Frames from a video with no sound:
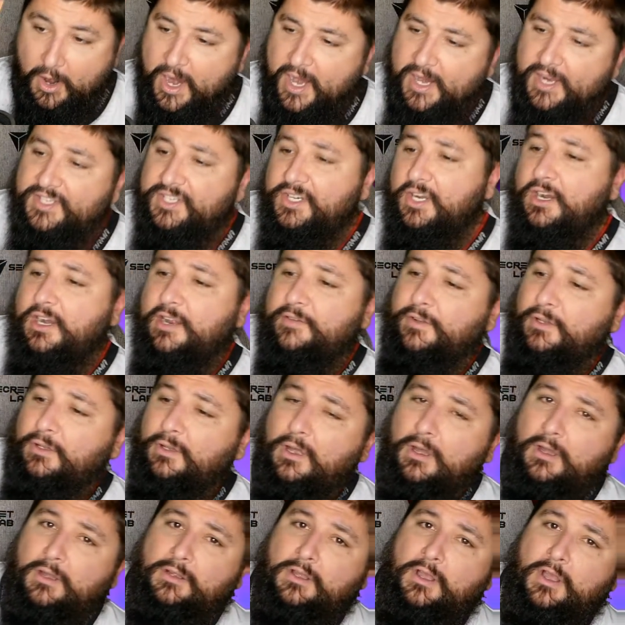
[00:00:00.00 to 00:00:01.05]
And it's kind of a
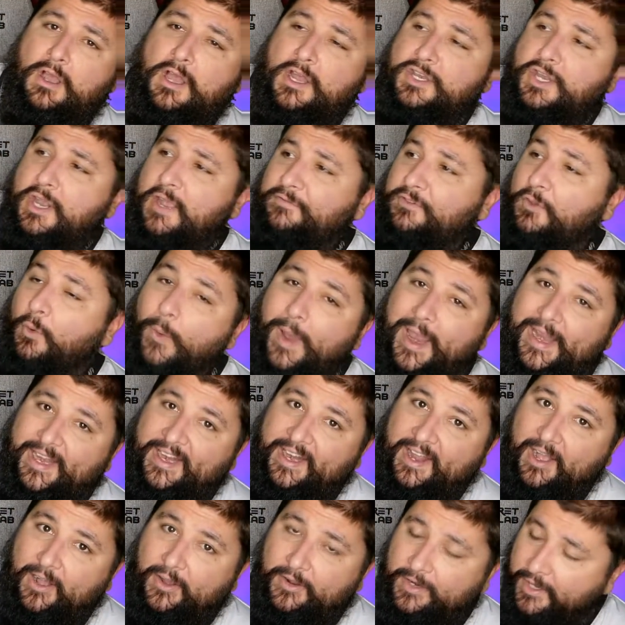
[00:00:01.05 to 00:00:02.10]
long con. You have to wait it
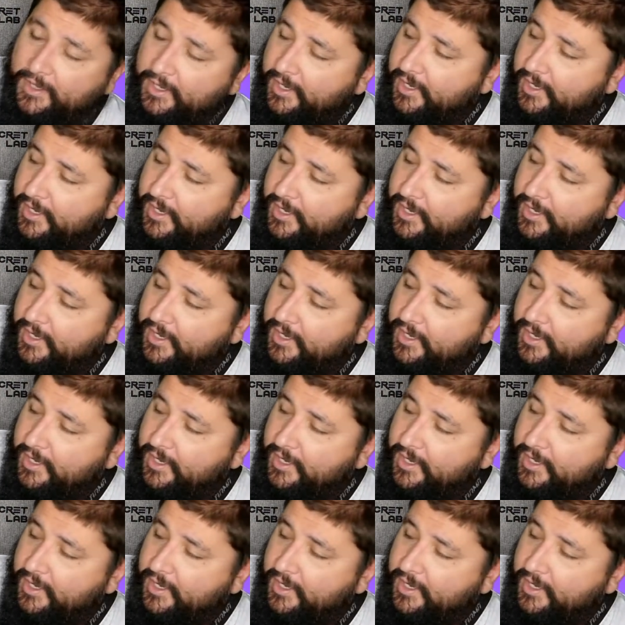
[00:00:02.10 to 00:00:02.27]
out.